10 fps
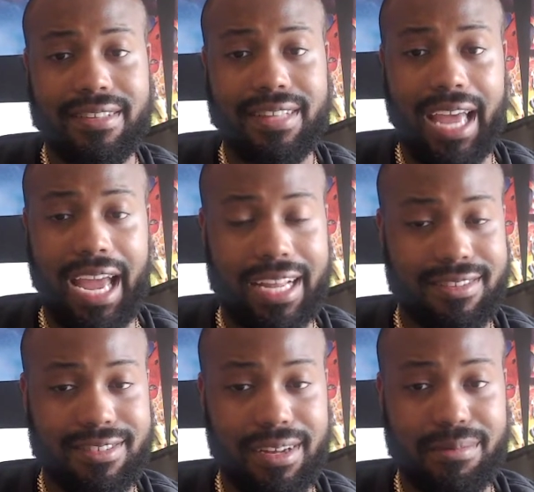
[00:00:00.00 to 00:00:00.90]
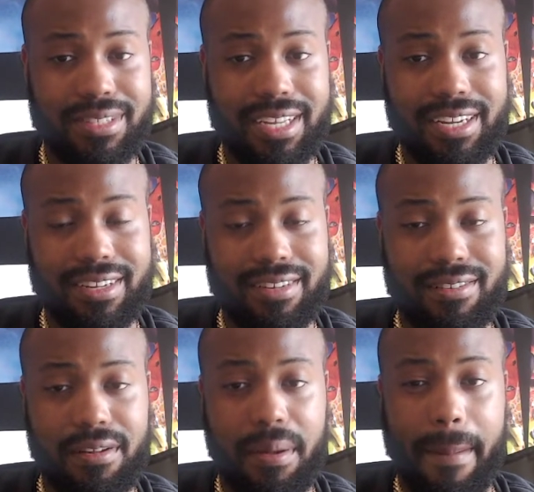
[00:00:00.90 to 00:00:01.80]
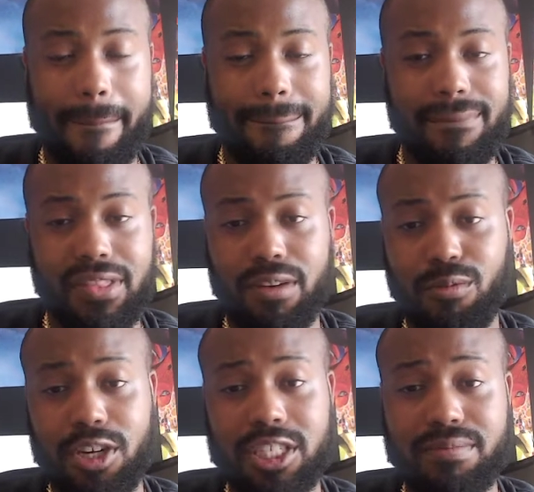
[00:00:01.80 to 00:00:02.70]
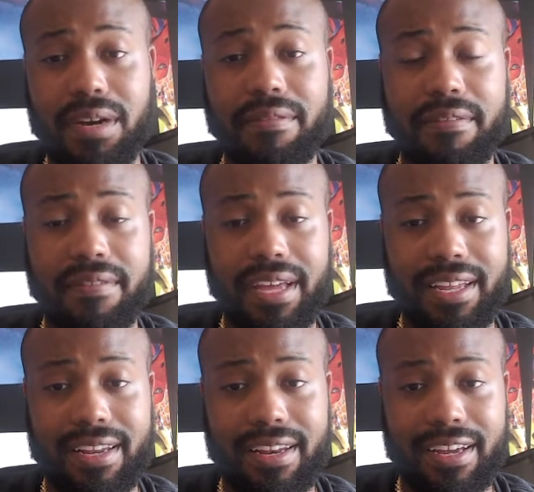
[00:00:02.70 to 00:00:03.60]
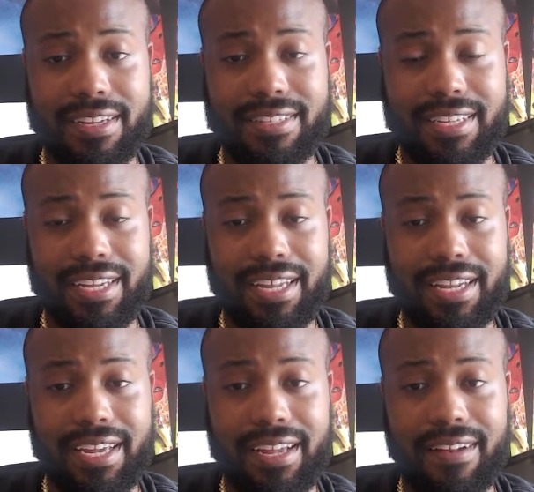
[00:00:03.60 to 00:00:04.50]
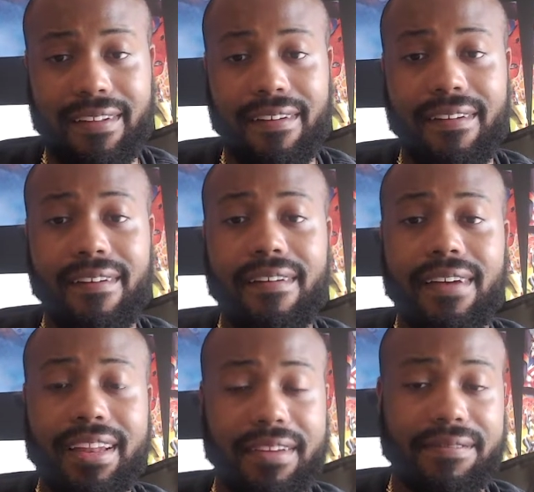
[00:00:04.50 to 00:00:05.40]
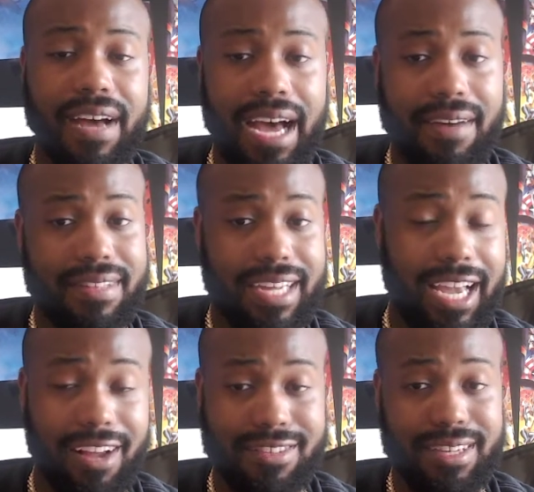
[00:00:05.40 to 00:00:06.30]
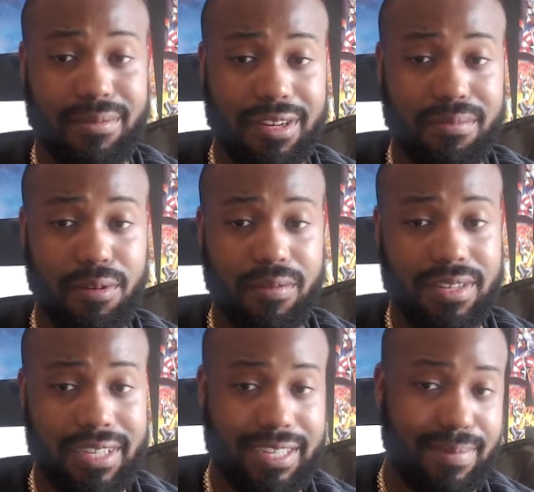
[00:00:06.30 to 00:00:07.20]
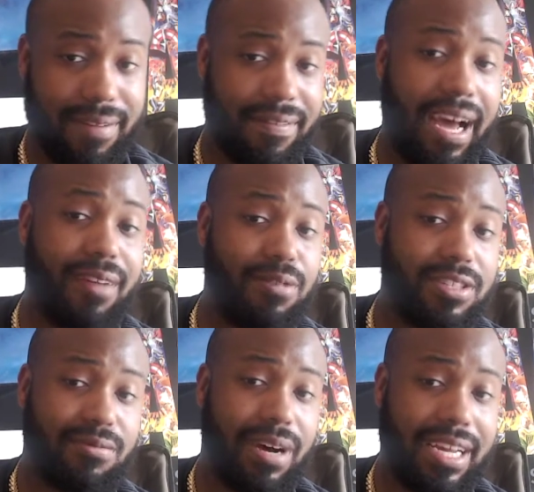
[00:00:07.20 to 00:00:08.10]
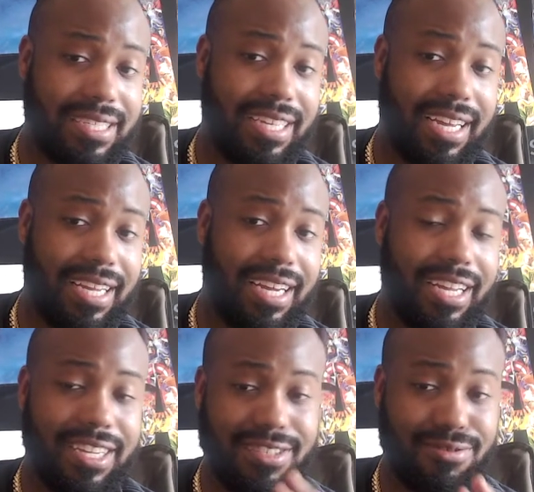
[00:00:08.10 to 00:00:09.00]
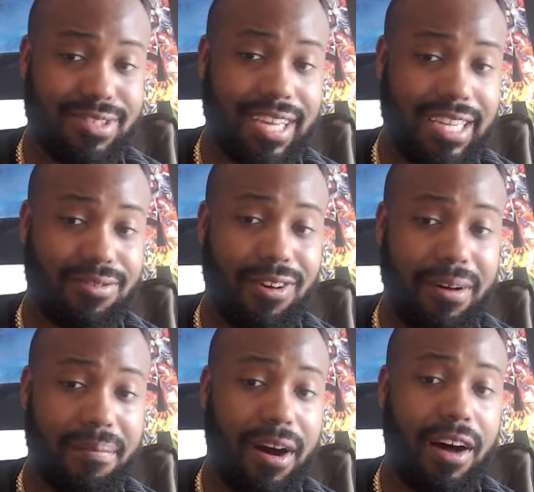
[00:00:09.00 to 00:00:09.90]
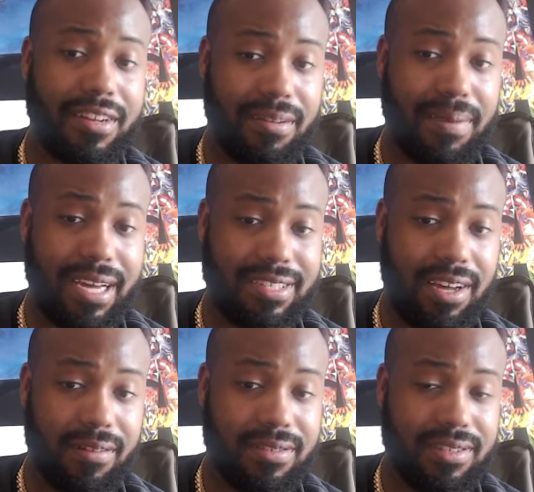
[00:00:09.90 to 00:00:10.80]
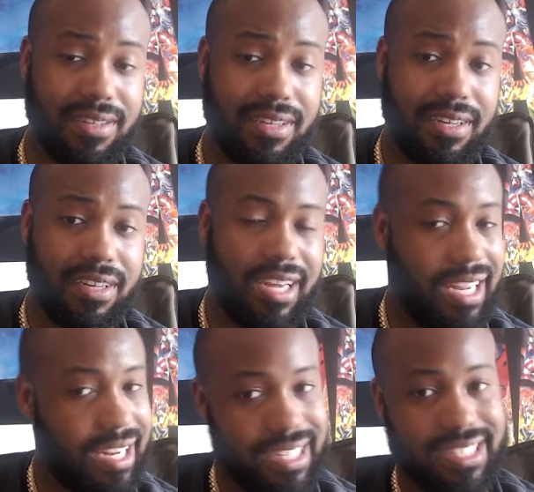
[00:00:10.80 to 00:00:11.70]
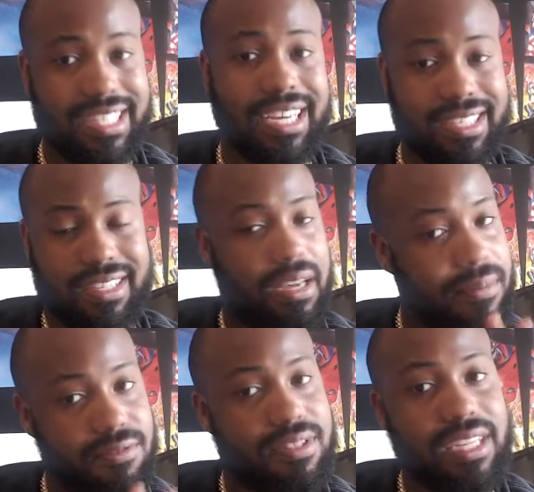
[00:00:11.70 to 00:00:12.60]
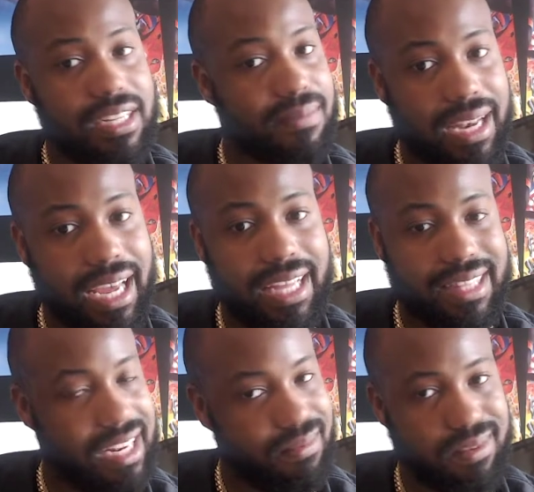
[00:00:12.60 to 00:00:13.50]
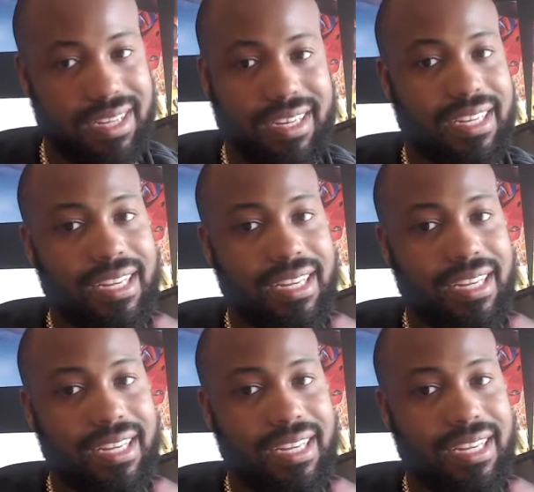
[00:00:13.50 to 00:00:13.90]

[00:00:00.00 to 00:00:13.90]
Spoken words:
the actors that was in it, the Will Smith effect, like I said, and then 5, the characters that were in the movie. That's my 5 reasons why I say the Suicide Squad bombed at the box office. And then 6, I'm gonna do 6, this is my last thing, this planet.